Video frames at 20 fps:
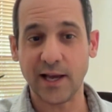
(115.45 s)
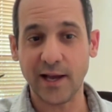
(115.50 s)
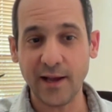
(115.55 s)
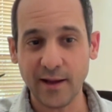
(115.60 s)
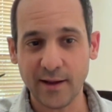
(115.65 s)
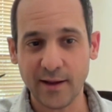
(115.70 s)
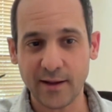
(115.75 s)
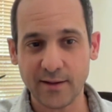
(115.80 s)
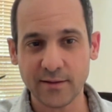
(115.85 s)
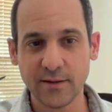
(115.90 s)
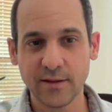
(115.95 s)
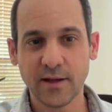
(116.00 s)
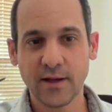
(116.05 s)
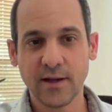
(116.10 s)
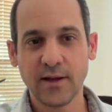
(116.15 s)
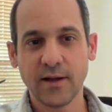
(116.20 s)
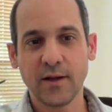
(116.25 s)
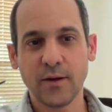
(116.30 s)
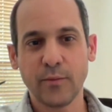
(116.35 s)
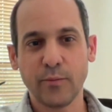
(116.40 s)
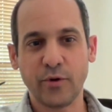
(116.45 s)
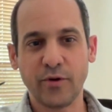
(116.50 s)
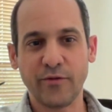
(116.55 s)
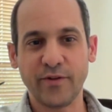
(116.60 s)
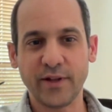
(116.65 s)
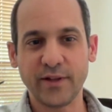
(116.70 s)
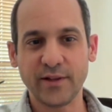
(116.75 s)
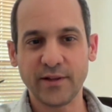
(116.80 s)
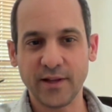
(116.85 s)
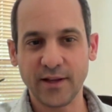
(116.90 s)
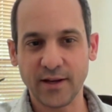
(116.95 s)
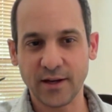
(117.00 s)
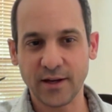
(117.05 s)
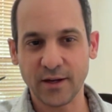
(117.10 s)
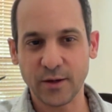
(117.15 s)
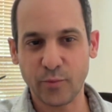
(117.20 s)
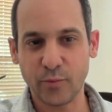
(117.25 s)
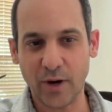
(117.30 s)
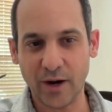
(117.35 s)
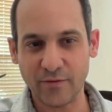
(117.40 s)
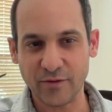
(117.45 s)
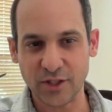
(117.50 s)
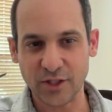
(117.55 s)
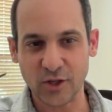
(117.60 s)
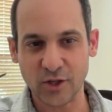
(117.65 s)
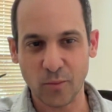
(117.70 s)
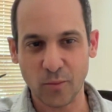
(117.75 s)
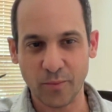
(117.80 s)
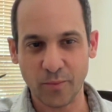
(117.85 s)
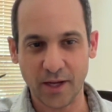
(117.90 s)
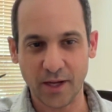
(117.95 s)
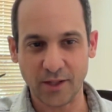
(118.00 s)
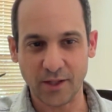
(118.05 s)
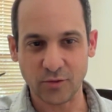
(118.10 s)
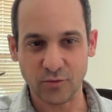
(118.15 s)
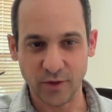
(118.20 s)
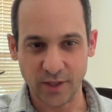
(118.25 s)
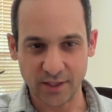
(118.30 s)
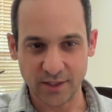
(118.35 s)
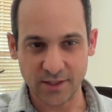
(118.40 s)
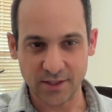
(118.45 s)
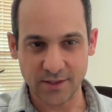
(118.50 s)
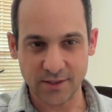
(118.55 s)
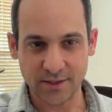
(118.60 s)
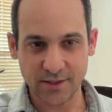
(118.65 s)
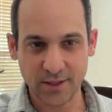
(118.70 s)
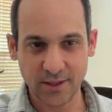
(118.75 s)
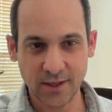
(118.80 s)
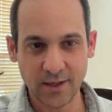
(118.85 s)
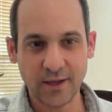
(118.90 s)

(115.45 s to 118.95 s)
and preventing privacy and compliance risks.